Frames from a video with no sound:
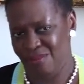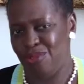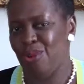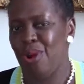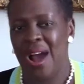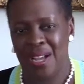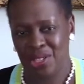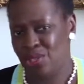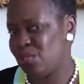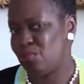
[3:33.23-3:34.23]
for
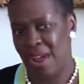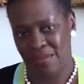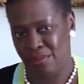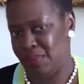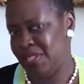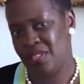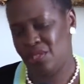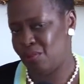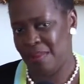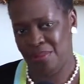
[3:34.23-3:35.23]
us to trifle with
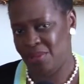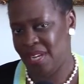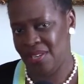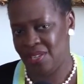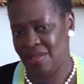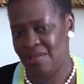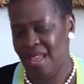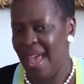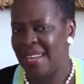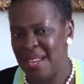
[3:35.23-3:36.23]
its reputation.
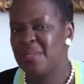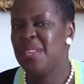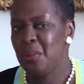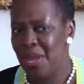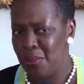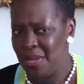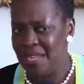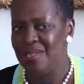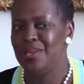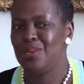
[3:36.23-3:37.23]
And I think when
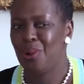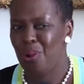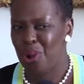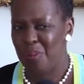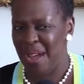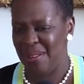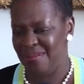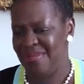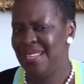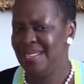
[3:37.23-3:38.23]
we talk
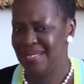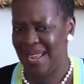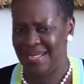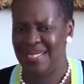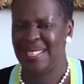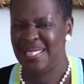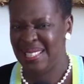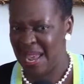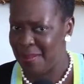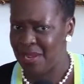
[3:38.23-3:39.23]
about things like
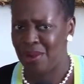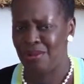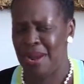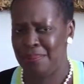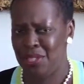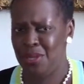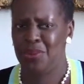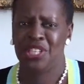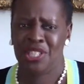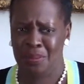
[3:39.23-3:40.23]
systemic
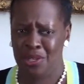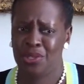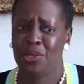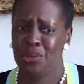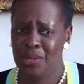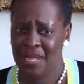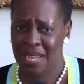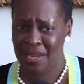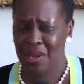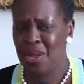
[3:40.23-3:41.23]
corruption, which has been
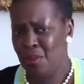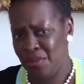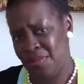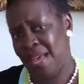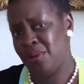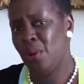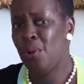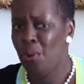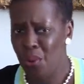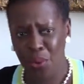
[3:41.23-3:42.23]
associated with that
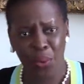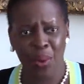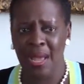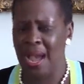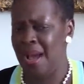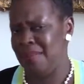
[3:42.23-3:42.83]
whole